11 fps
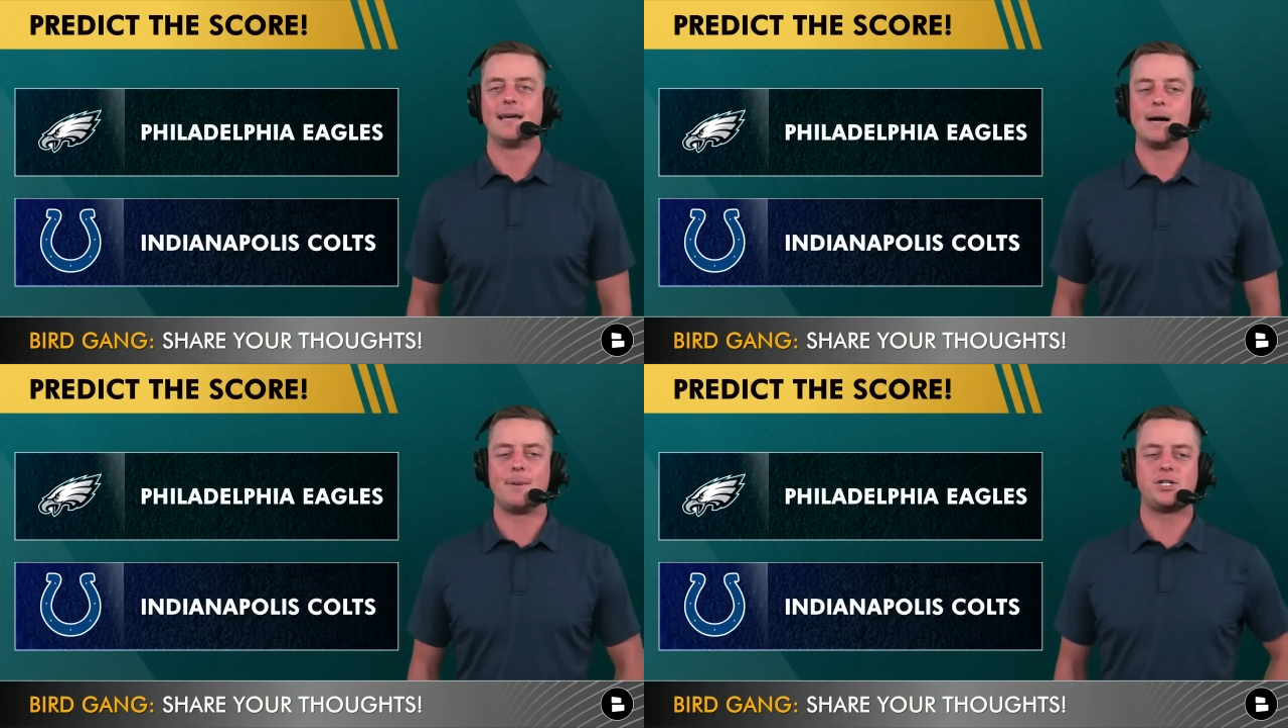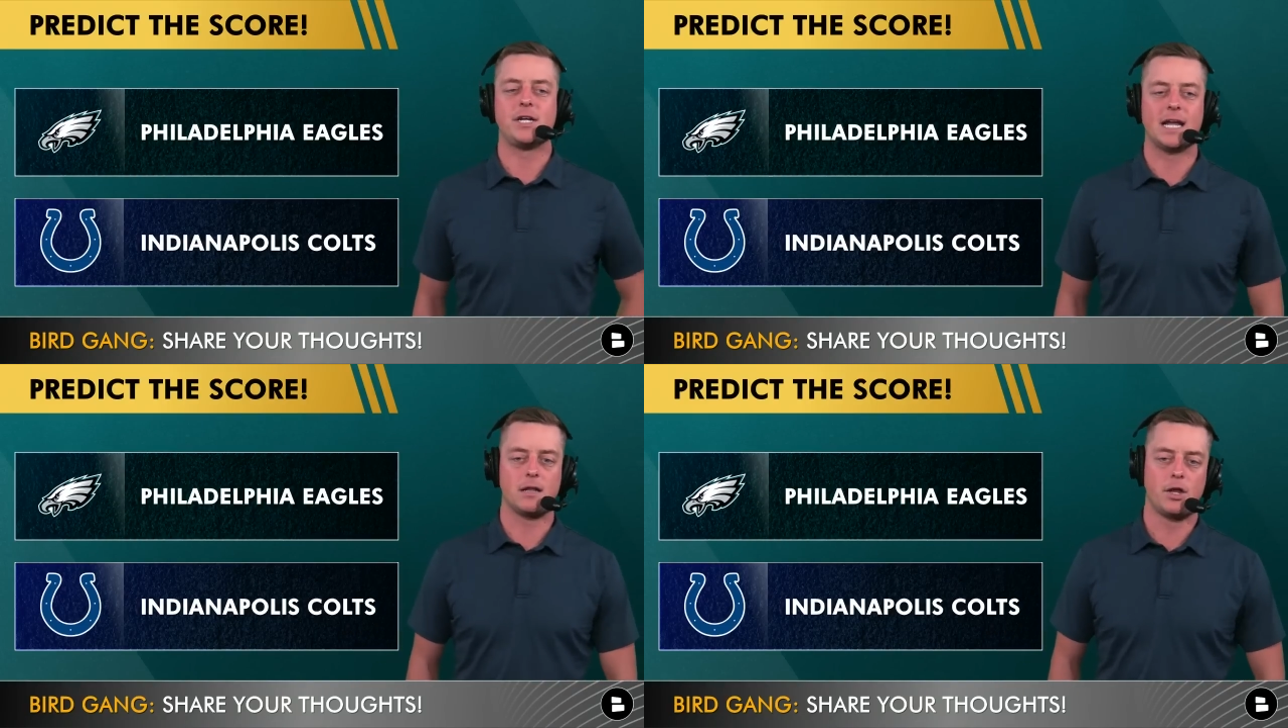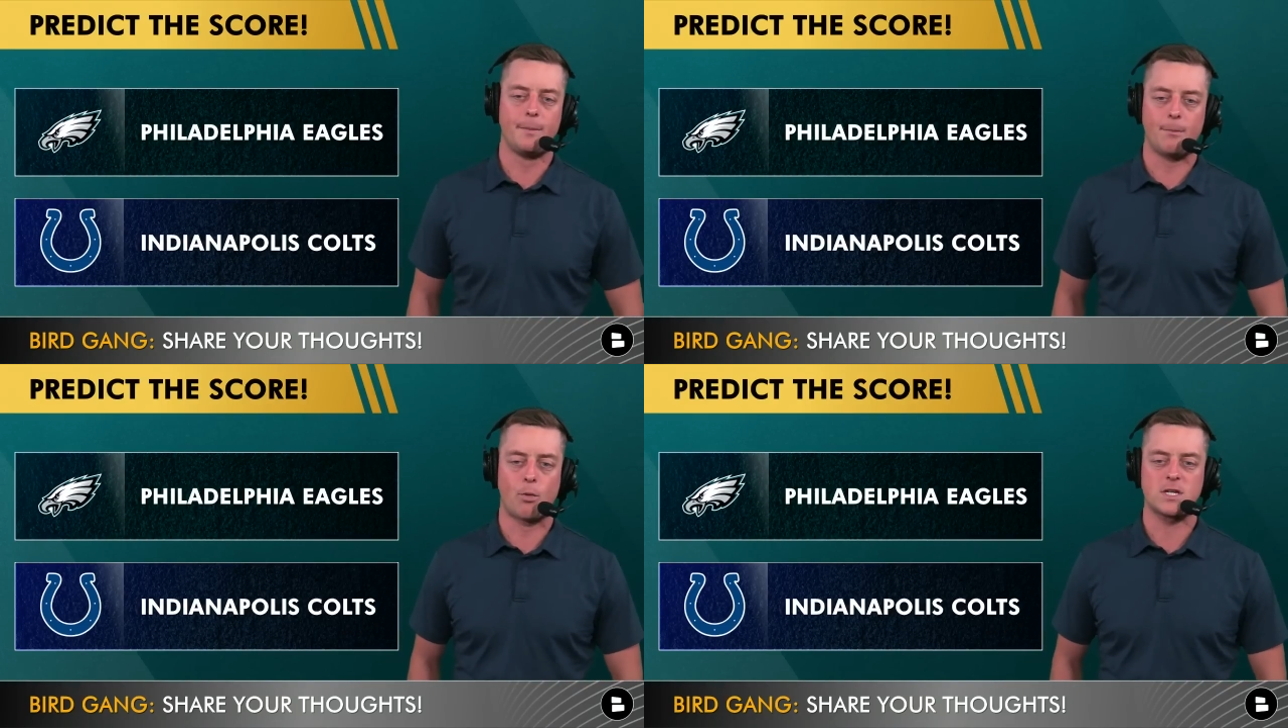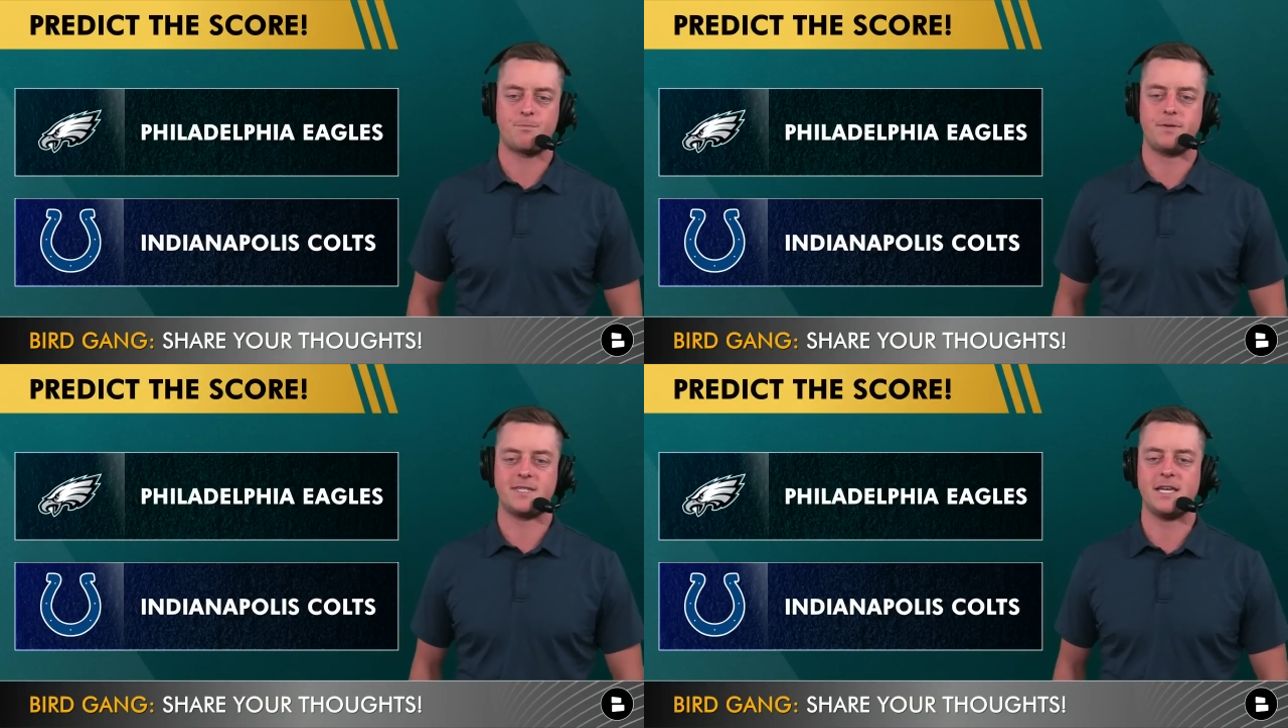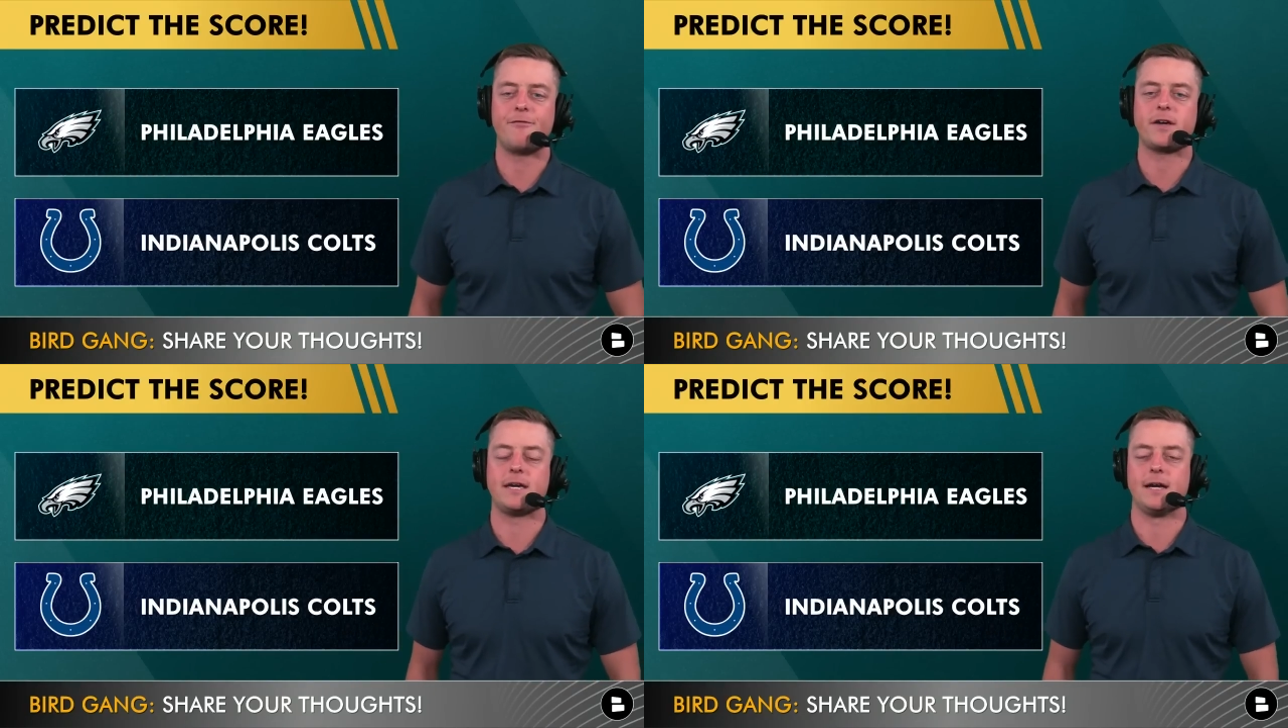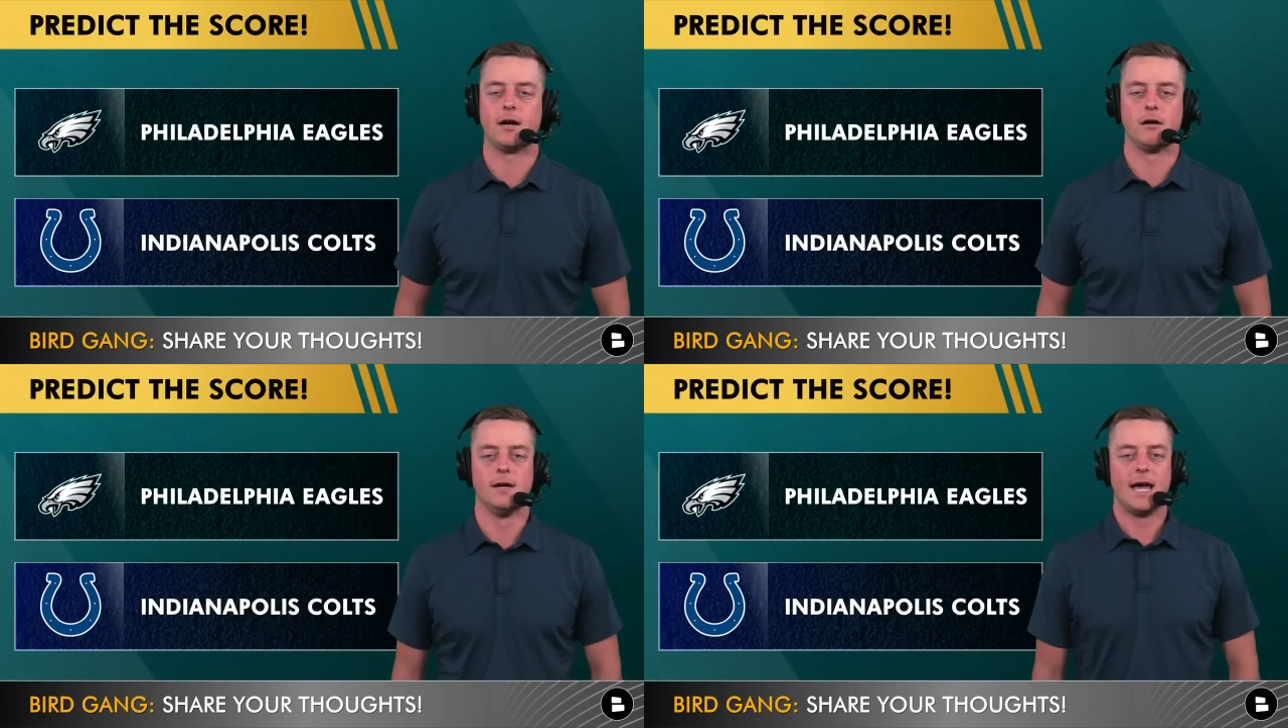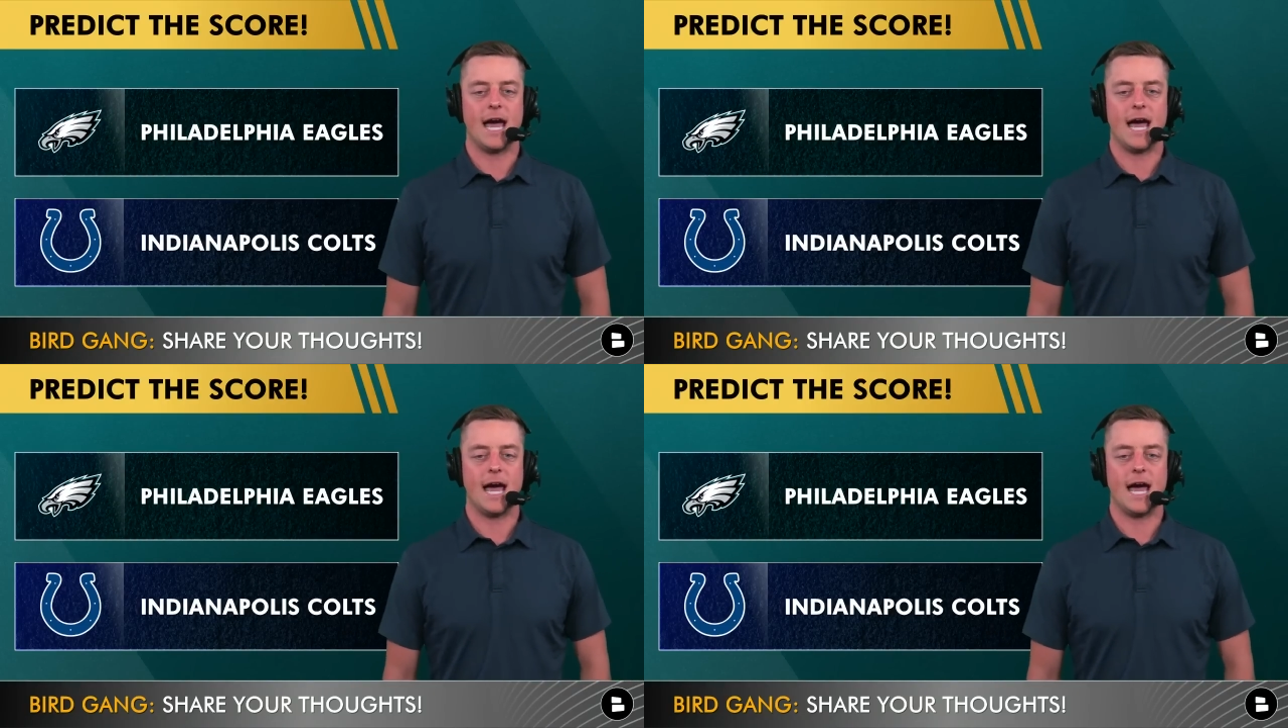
How about you get a little bit more specific here